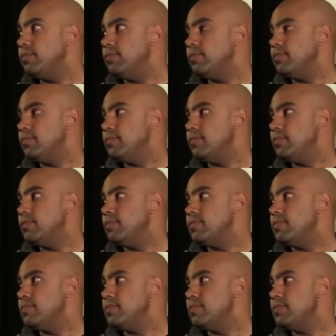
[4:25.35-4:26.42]

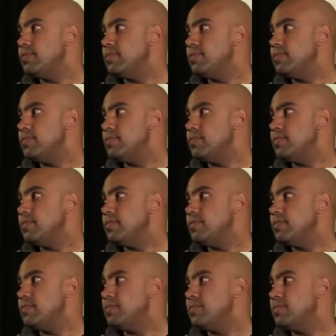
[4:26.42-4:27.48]

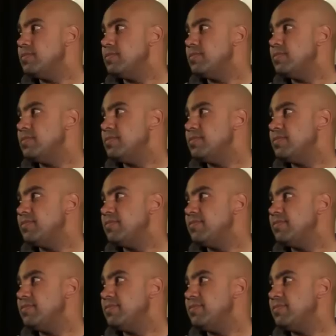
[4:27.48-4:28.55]

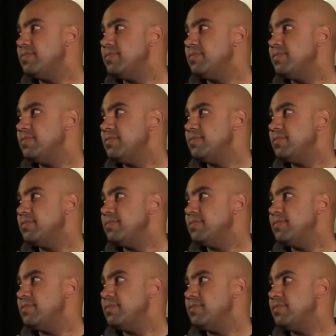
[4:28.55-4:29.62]

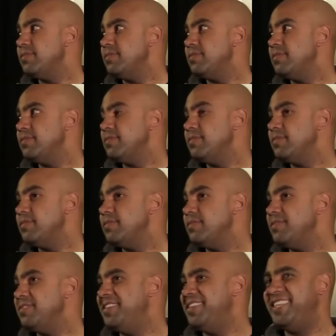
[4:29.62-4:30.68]

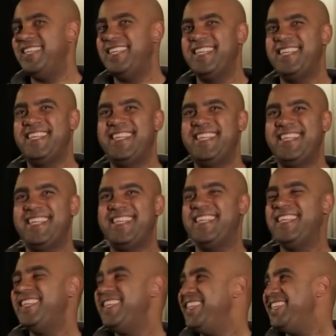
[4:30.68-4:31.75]

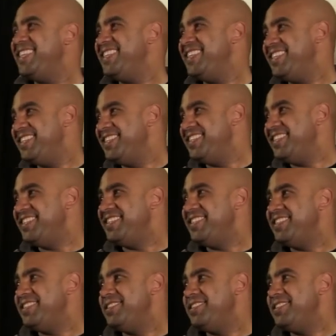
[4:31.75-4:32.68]
No words are spoken by the person on screen.